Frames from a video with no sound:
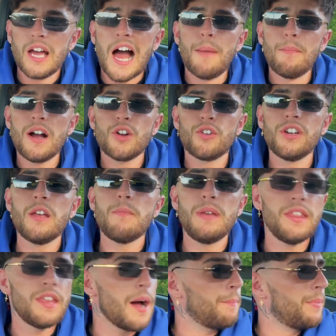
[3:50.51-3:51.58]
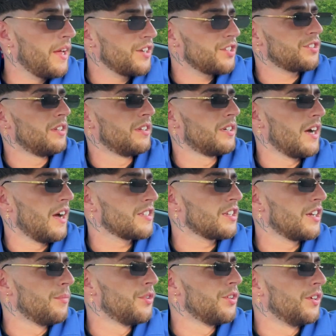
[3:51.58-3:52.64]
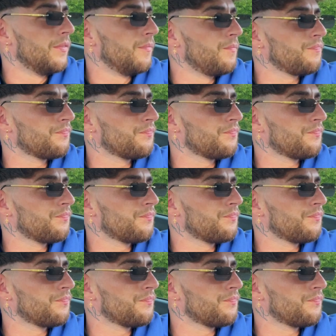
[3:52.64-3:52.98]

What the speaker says: Am I going to be that person in CASA AMOR?